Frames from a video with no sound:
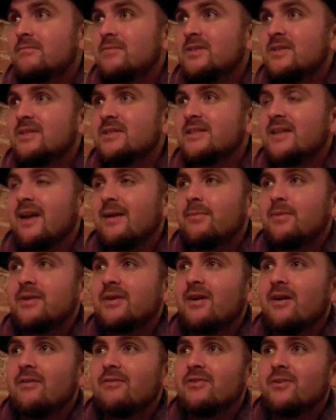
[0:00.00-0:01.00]
just
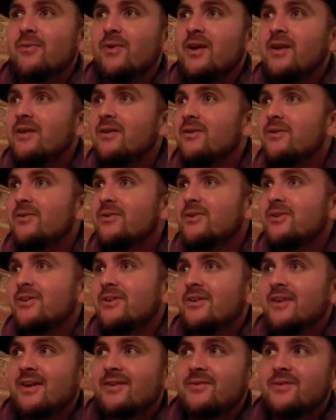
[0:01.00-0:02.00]
sampling off the radio, and
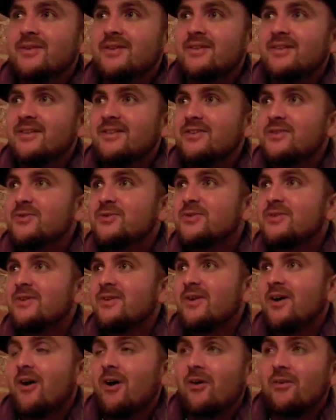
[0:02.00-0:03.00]
like use
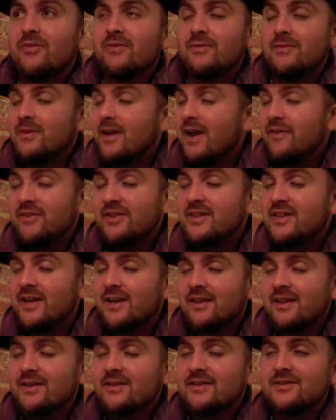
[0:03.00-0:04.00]

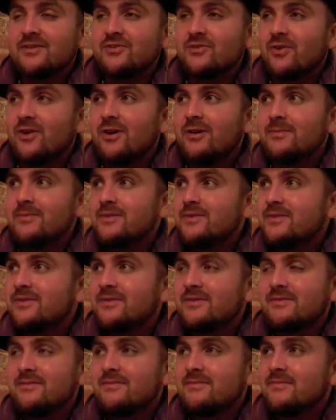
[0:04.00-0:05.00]
everything, like the drums,